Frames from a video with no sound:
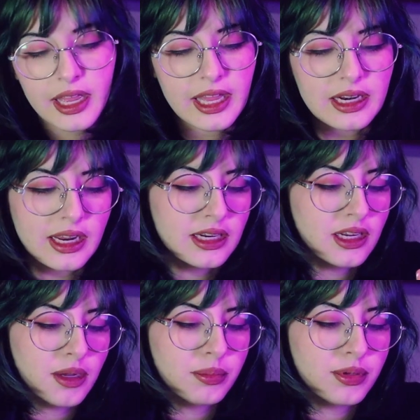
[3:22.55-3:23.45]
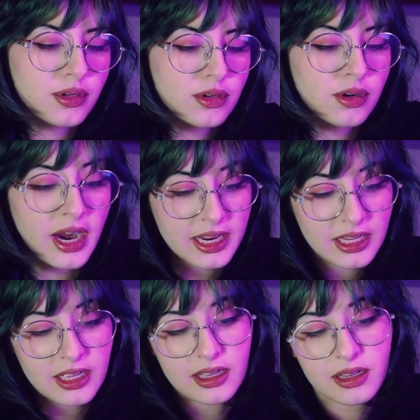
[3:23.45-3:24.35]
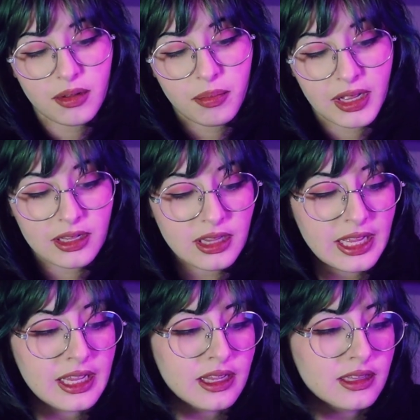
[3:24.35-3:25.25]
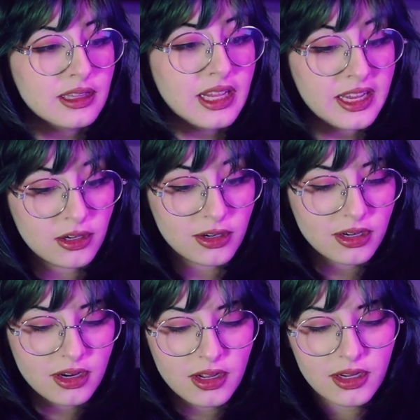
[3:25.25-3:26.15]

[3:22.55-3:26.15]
and end up cracking my clay later.